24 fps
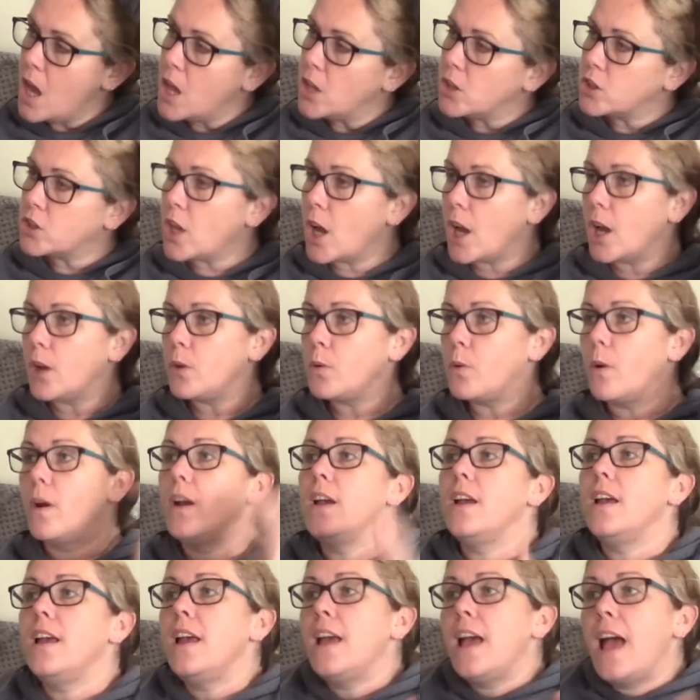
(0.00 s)
So
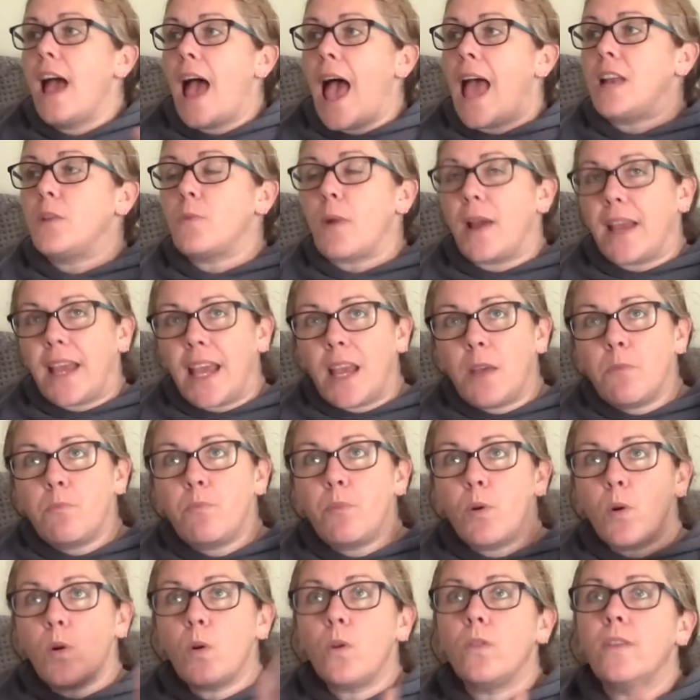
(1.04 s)
anyway, he
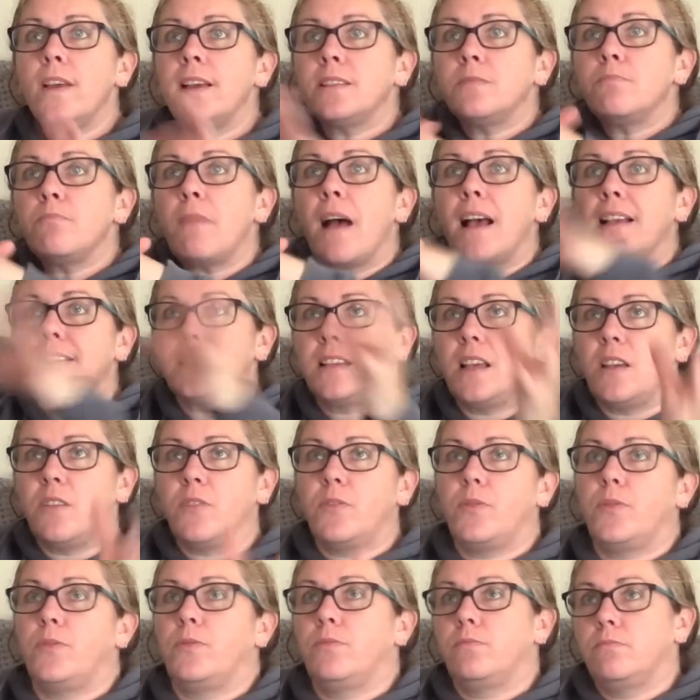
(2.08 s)
bought this
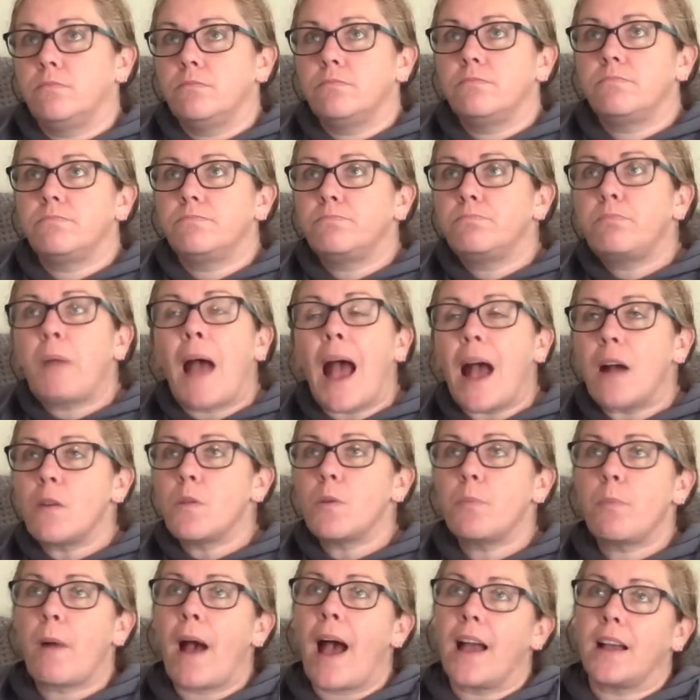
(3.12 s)
massive
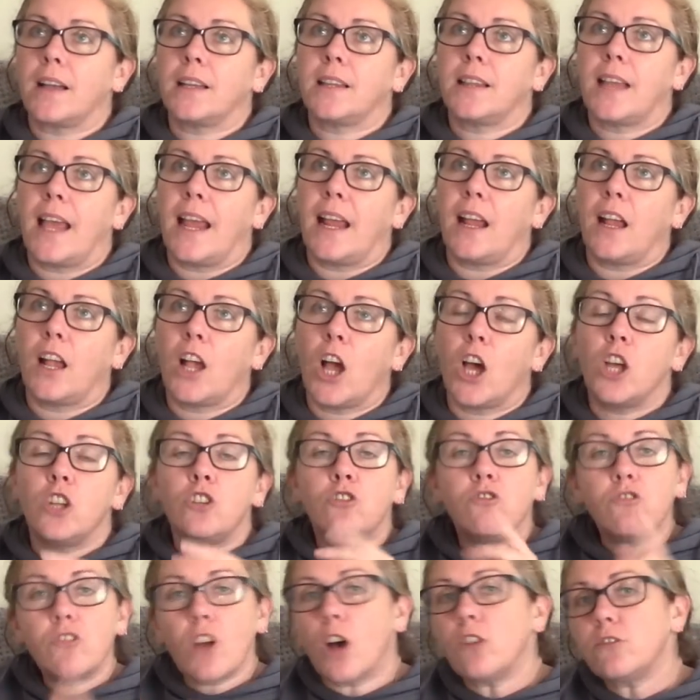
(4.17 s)
power pack thing,
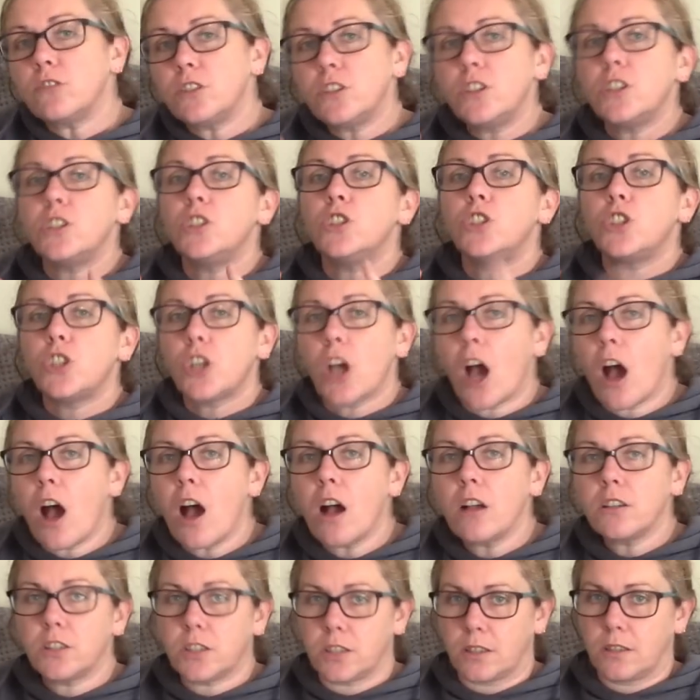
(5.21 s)
not to
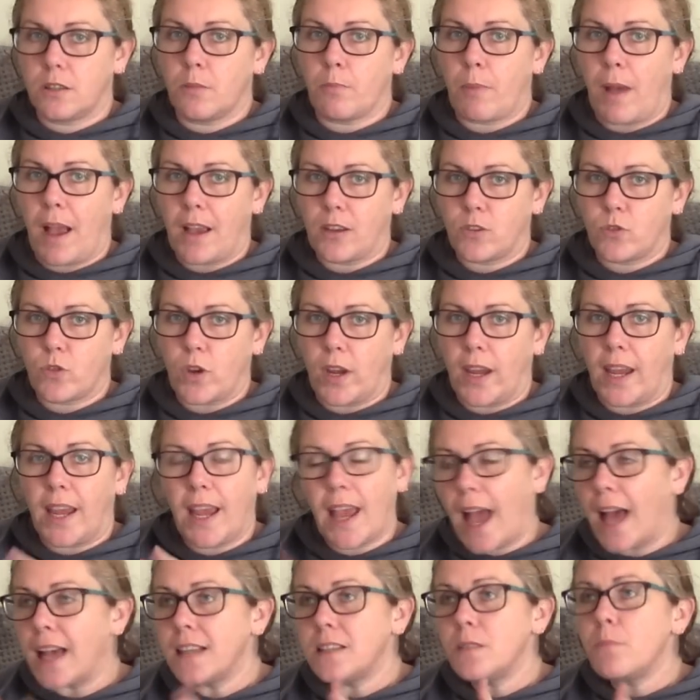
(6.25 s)
charge the battery. He
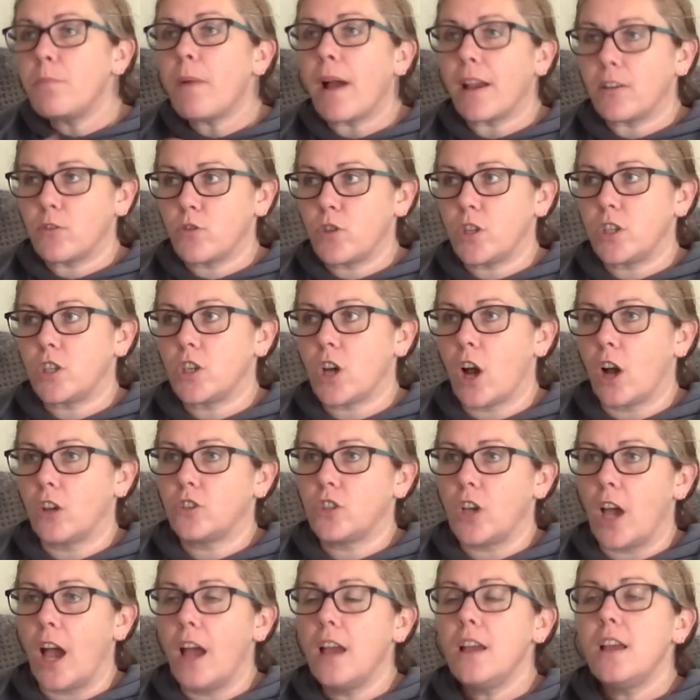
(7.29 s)
had a battery
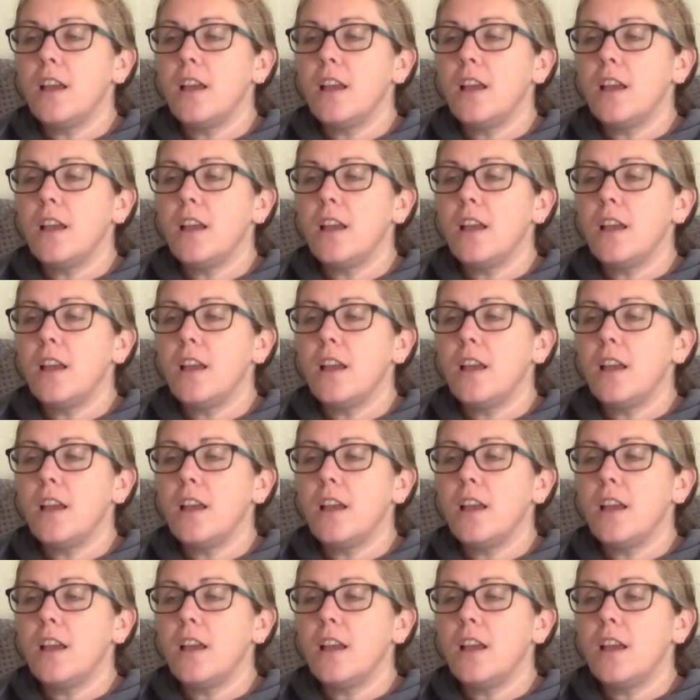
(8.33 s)
charger,